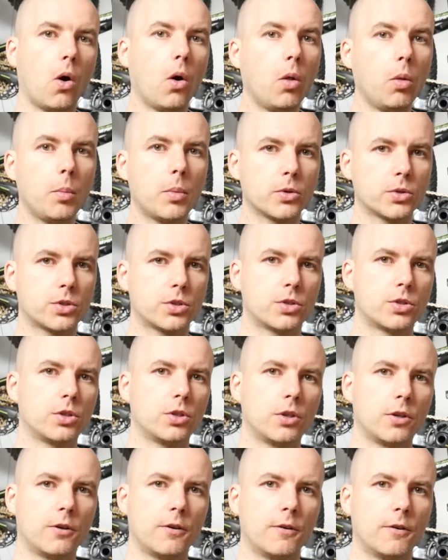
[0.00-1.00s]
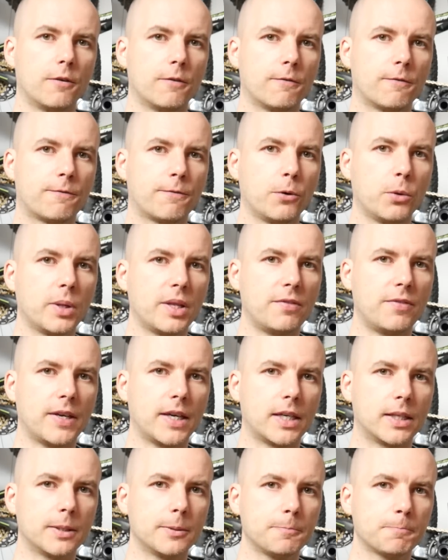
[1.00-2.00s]
almost fully
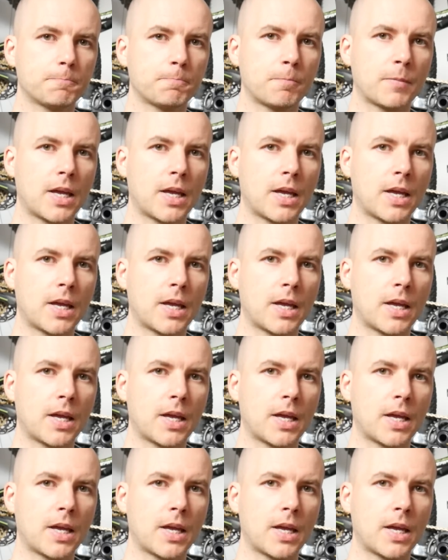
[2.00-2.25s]
vegan.